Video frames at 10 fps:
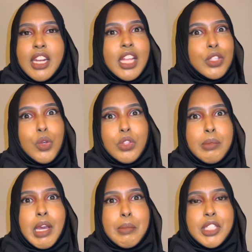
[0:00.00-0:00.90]
And I told
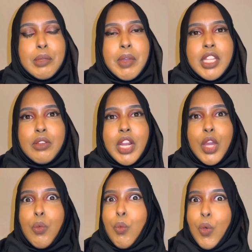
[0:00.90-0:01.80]
them how much I pay. They were
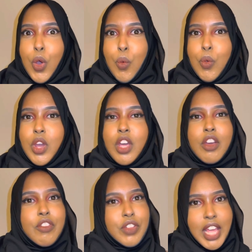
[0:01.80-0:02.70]
like, whoa,
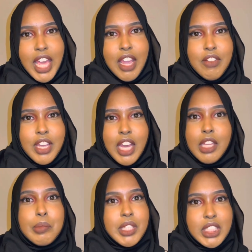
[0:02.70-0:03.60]
for that area, are
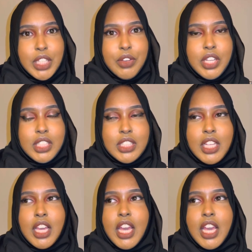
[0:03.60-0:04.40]
you being serious?